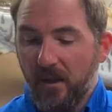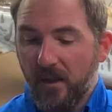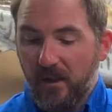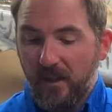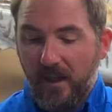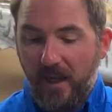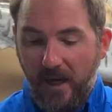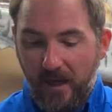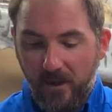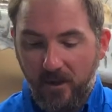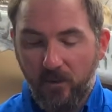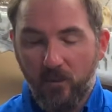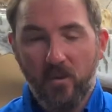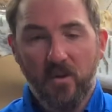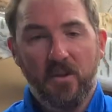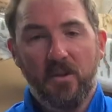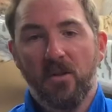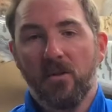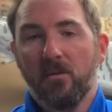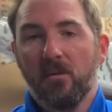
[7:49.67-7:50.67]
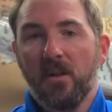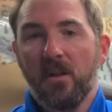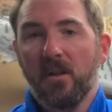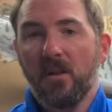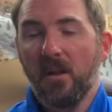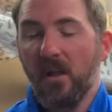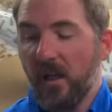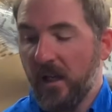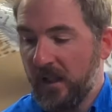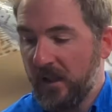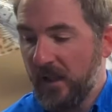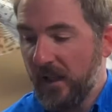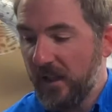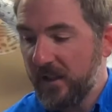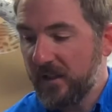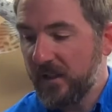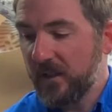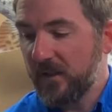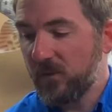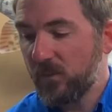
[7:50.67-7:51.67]
Kenner was doing. And
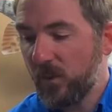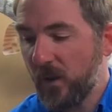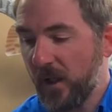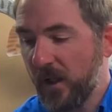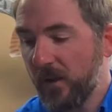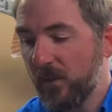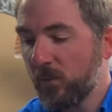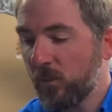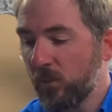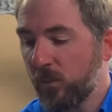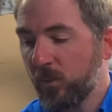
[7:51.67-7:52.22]
this is what